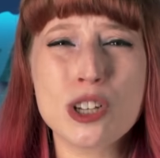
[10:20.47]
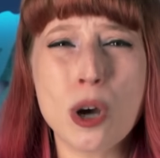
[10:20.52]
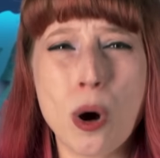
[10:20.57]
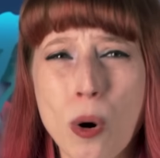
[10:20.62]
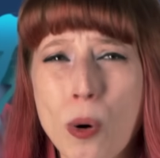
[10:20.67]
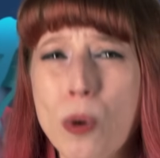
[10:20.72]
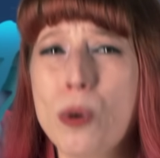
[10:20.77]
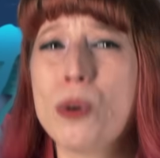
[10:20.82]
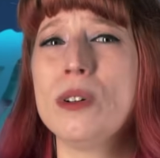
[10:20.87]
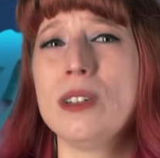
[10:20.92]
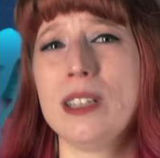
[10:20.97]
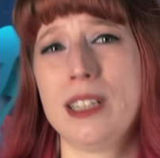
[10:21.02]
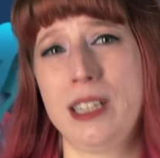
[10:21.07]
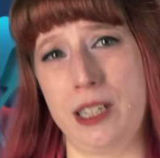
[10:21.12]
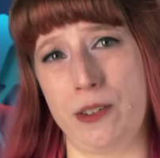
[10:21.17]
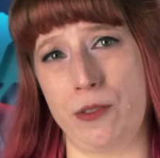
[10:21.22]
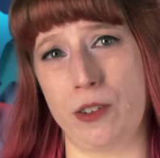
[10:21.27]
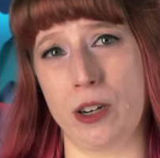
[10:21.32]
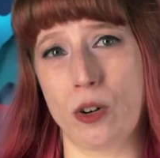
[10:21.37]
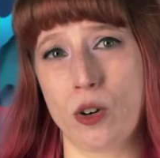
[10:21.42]
totally
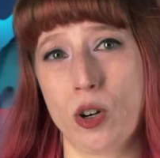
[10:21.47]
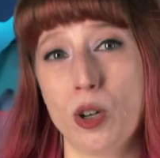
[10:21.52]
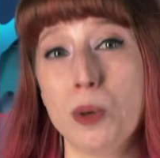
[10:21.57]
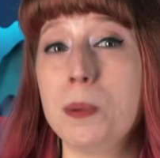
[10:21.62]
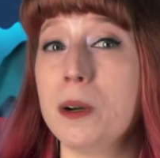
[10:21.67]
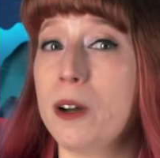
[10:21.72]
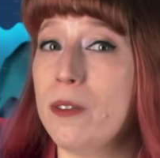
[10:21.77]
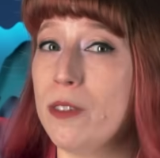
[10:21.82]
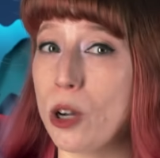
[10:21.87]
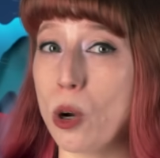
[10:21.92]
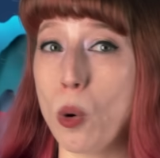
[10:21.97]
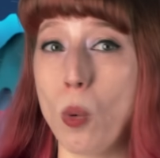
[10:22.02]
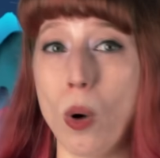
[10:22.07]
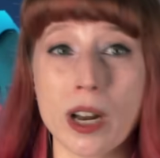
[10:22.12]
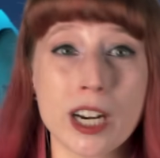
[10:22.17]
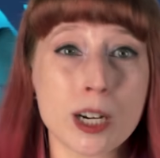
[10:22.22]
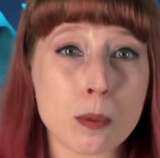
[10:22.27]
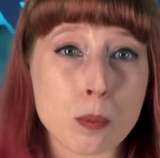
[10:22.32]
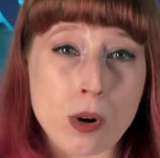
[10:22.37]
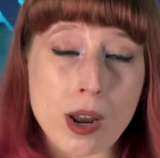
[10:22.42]
different group of
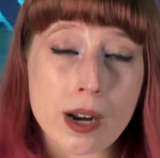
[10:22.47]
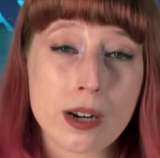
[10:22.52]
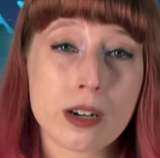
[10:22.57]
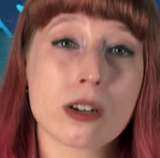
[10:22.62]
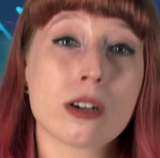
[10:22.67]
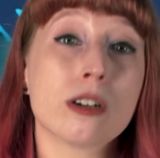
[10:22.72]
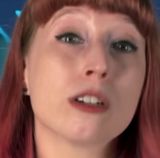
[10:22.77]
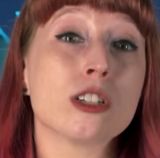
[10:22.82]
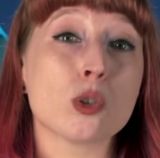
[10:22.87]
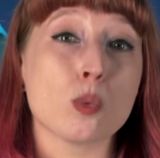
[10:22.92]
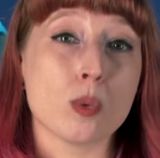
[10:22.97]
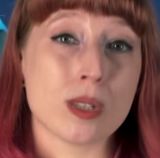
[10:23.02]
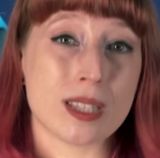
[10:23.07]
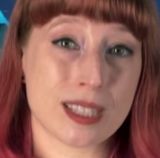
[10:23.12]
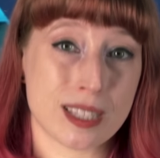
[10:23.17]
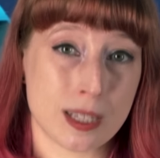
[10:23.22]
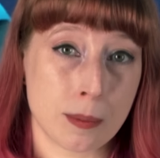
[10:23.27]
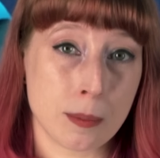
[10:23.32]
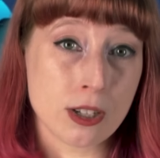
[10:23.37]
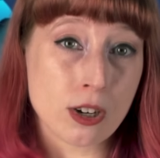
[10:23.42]
aquatic predators with
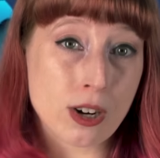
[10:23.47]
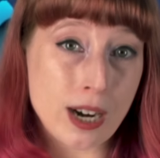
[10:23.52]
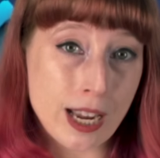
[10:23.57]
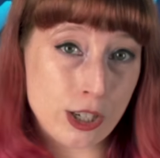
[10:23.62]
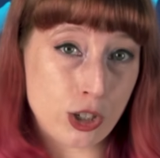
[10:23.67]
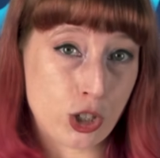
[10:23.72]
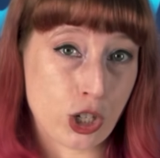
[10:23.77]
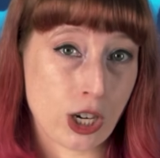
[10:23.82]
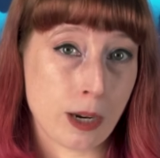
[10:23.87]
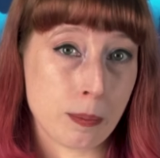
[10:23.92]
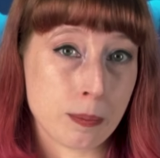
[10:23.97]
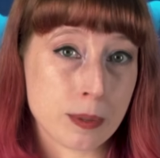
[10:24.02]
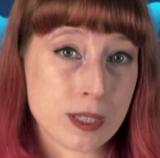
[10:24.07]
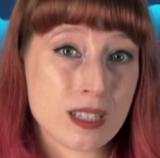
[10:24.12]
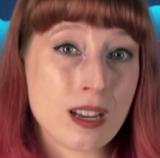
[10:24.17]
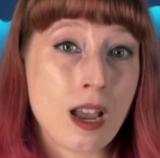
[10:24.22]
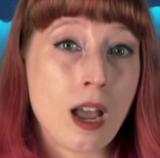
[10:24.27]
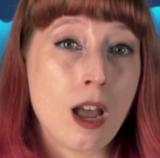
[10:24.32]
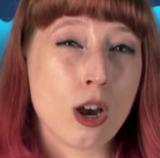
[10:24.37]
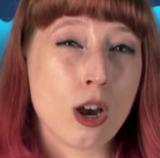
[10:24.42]
similar head shapes.